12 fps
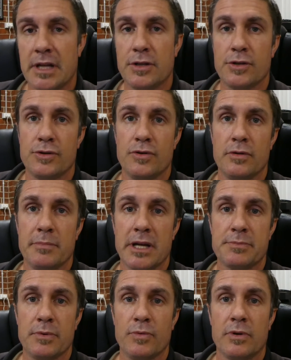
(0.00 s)
not doing
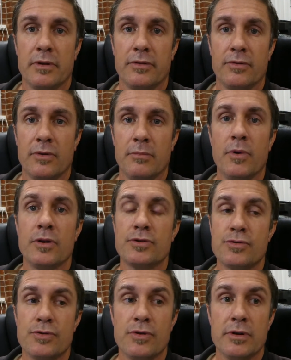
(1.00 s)
much. But what I thought I might
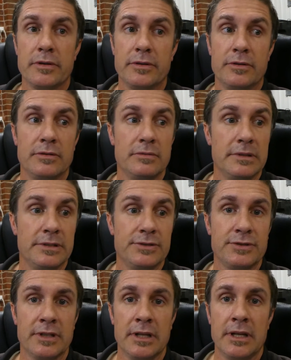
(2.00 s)
try and do
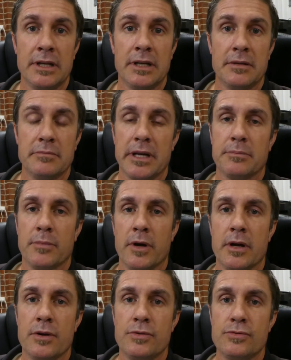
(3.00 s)
is make
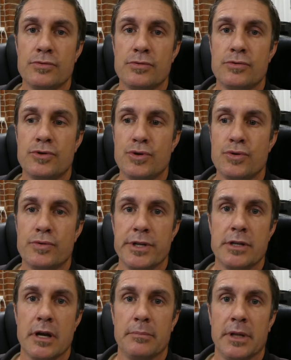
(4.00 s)
my own jewellery
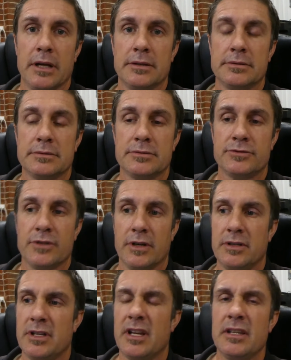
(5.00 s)
tumbler. So
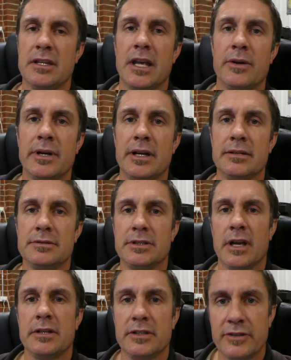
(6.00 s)
you know, you go out, you
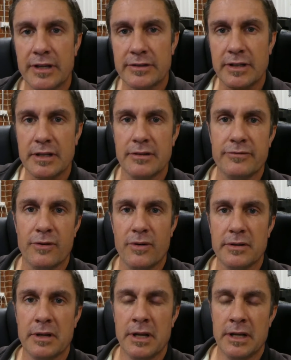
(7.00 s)
go detecting, you
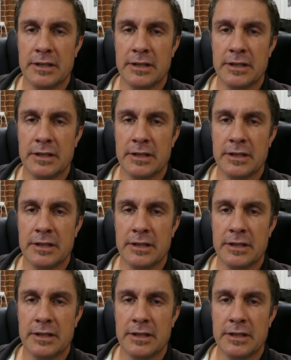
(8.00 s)
find